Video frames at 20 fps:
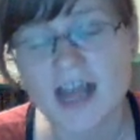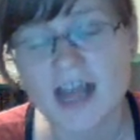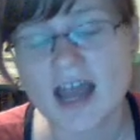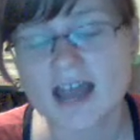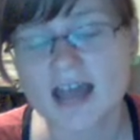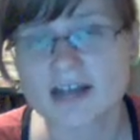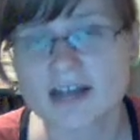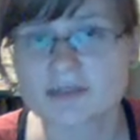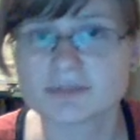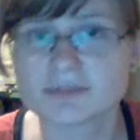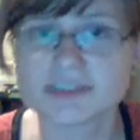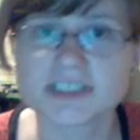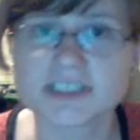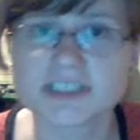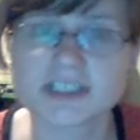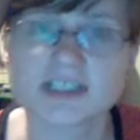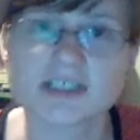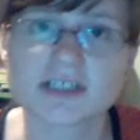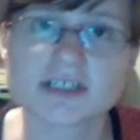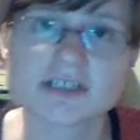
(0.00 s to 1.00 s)
and in
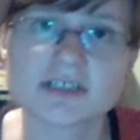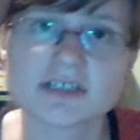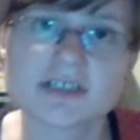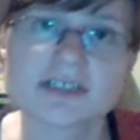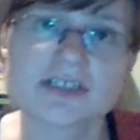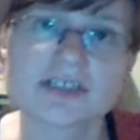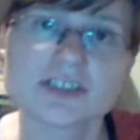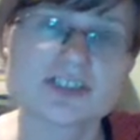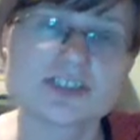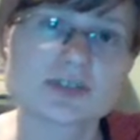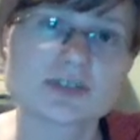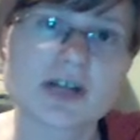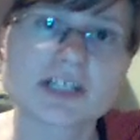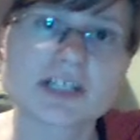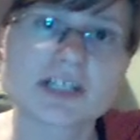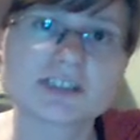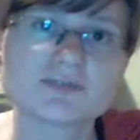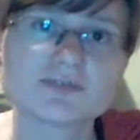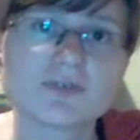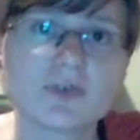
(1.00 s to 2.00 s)
particular,
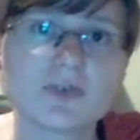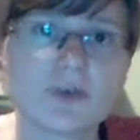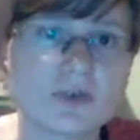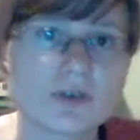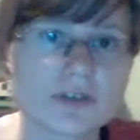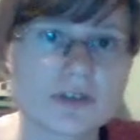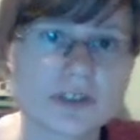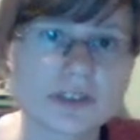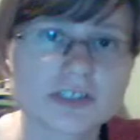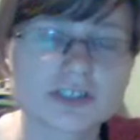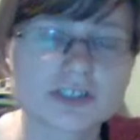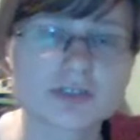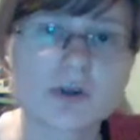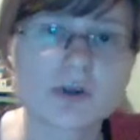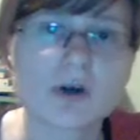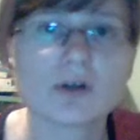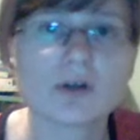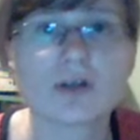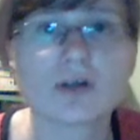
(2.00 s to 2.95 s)
drugs for the control